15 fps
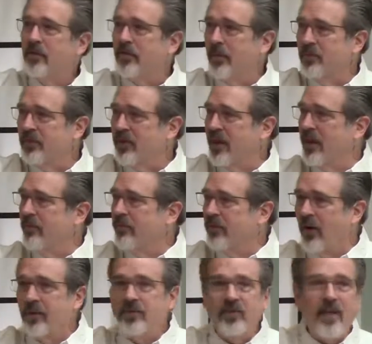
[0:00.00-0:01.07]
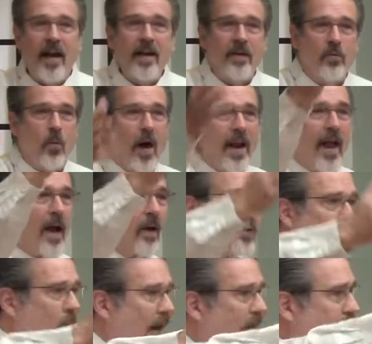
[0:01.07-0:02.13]
From sin, from Satan. What
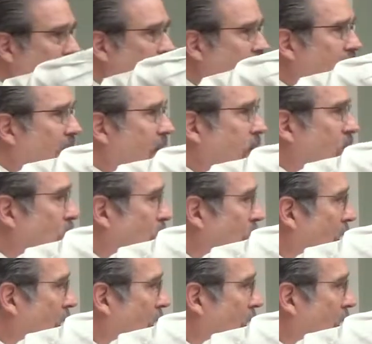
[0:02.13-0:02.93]
else? What has he saved you